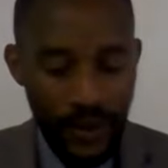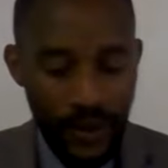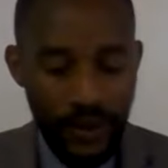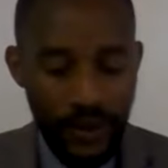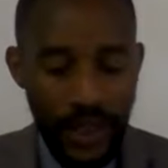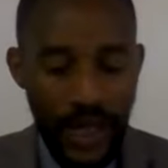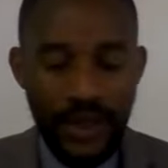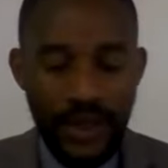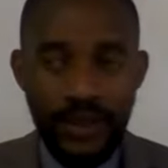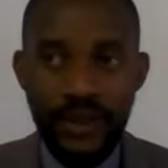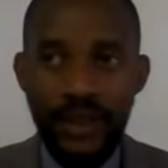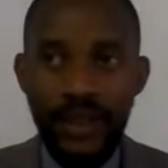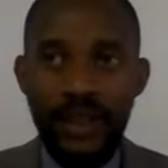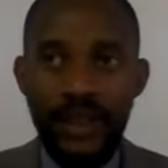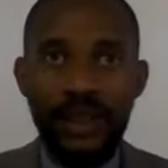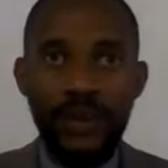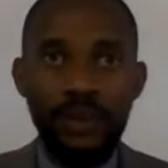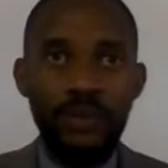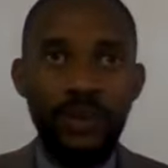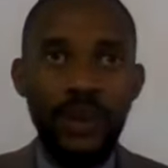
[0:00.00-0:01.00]
that
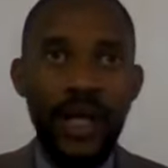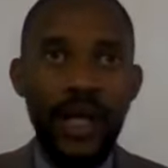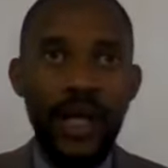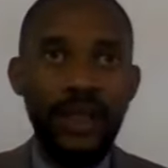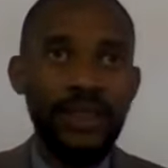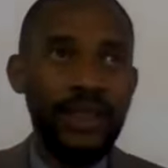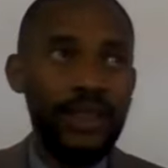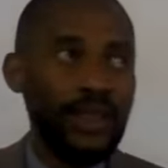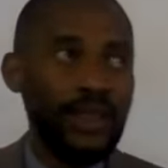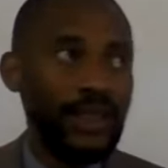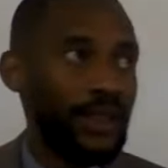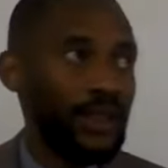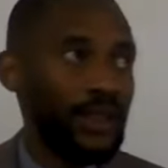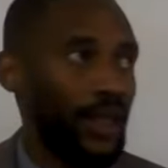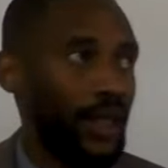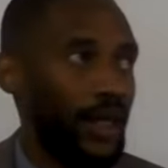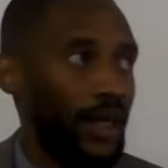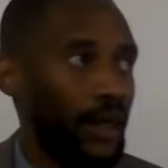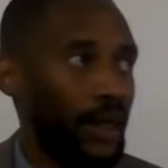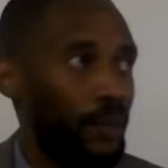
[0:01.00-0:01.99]
is practiced
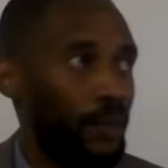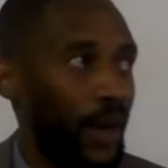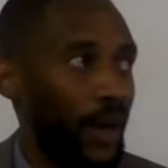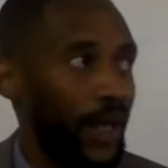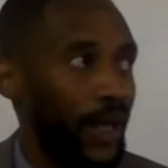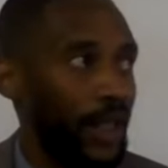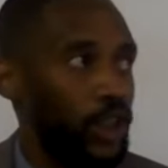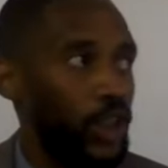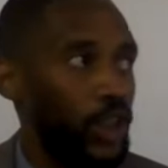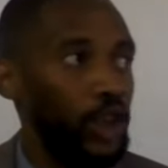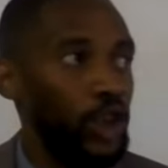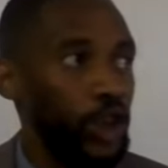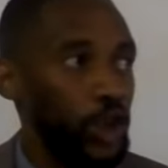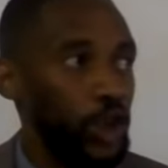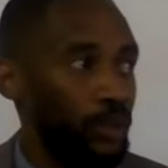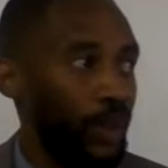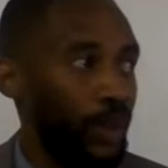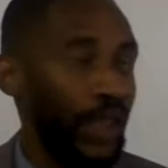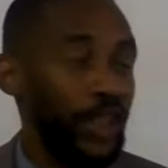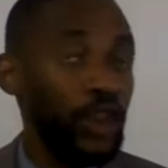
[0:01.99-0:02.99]
uh, by,
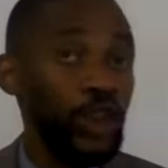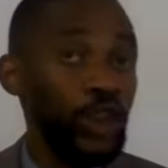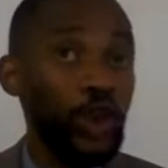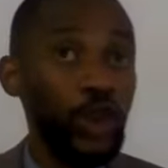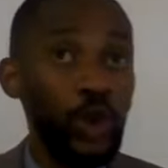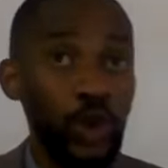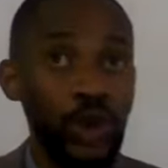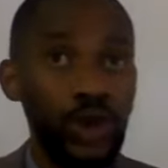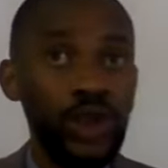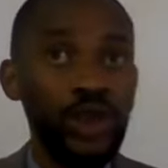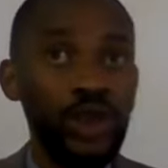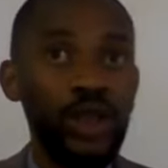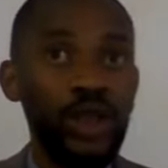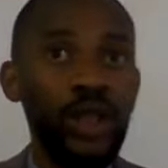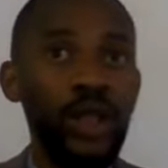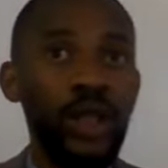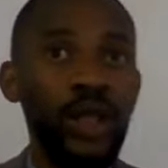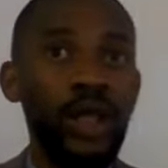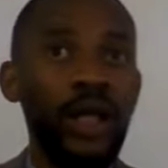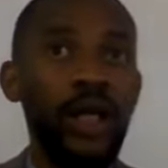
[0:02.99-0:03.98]
by Jews
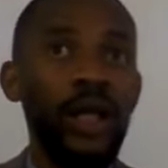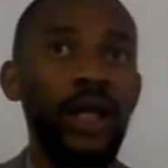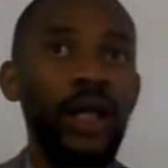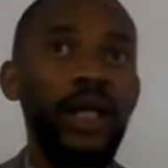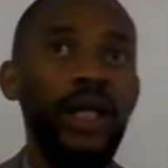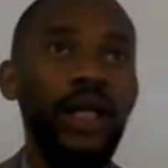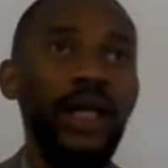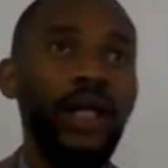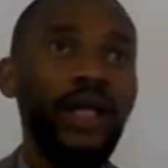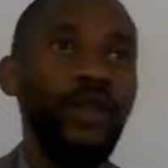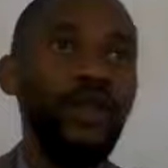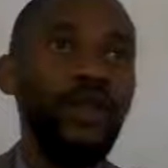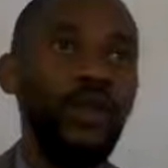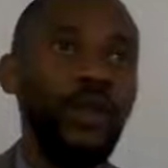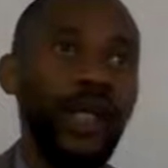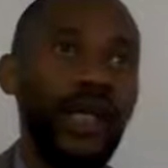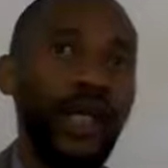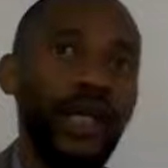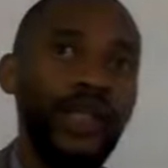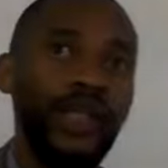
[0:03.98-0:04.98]
in
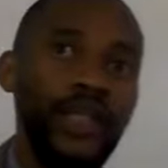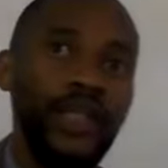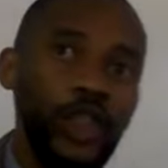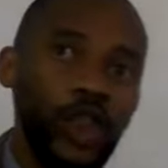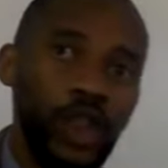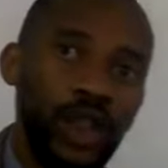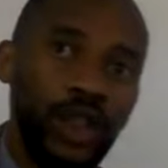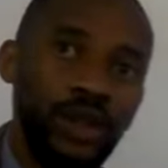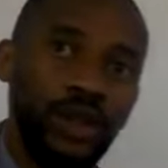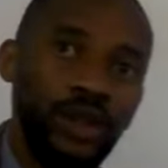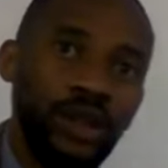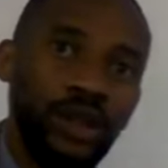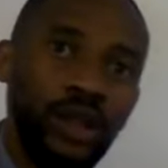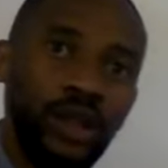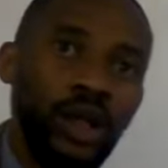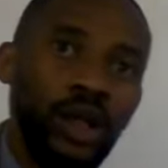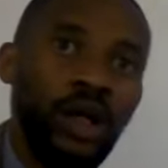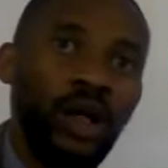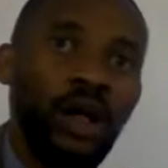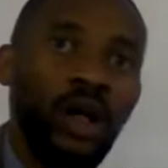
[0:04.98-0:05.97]
recognition
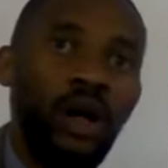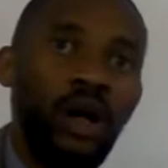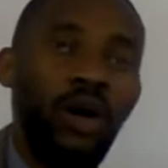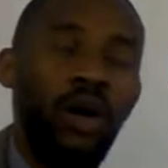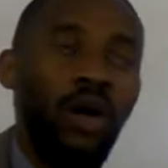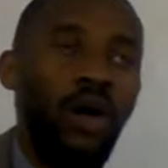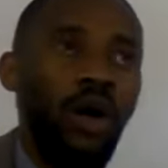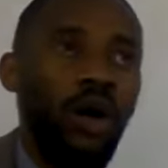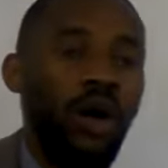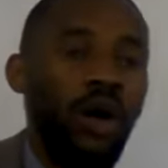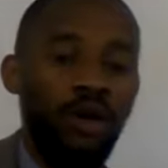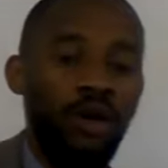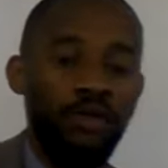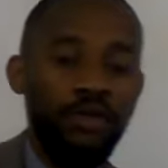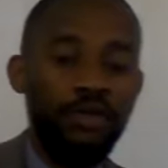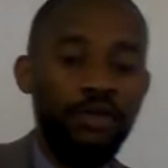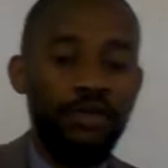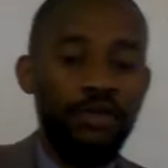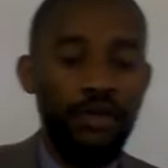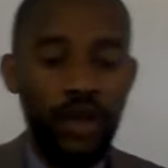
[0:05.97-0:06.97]

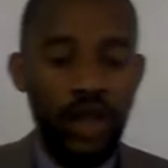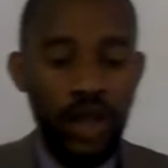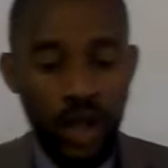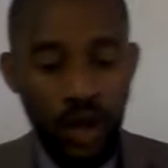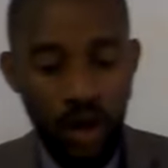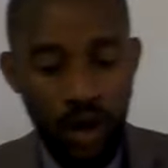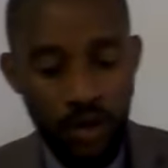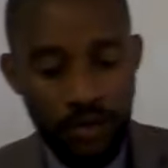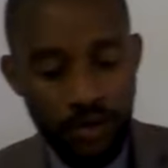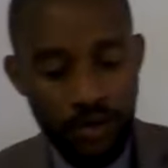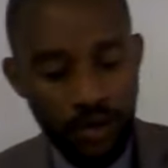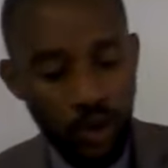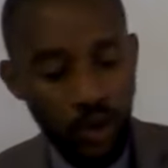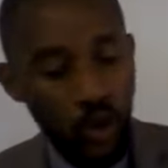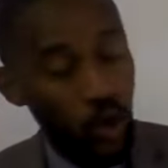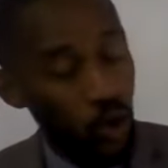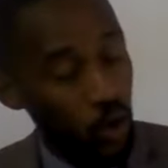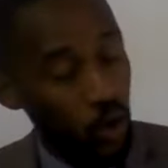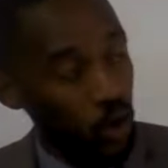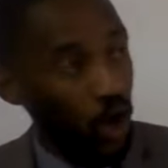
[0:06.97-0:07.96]
of, of
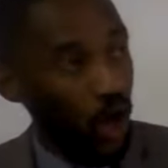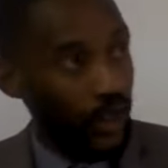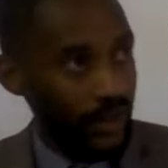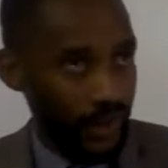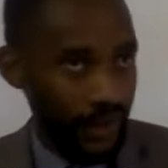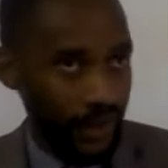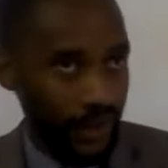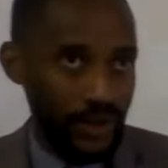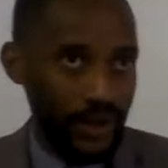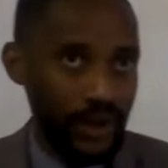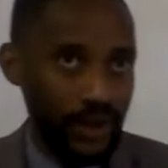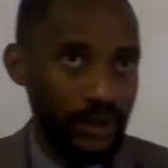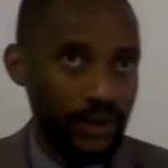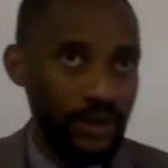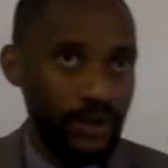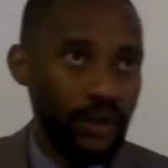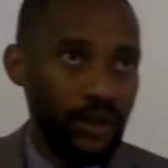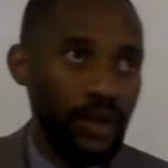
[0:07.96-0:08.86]
who God is.